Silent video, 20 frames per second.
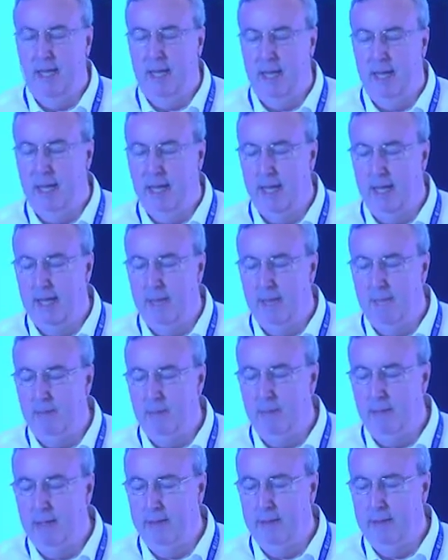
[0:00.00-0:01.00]

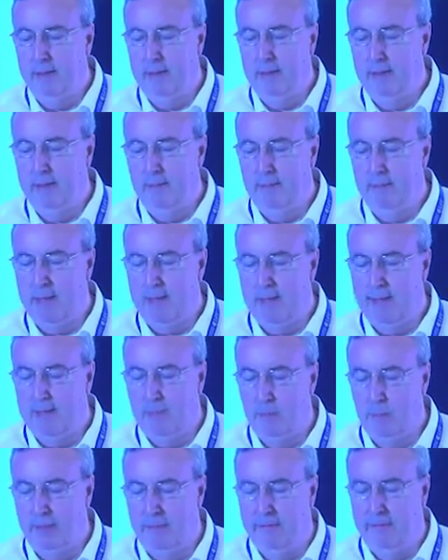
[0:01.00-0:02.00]
that makes
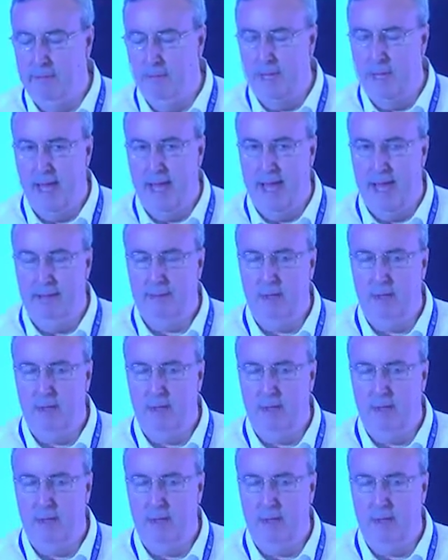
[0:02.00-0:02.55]
them worth looking at.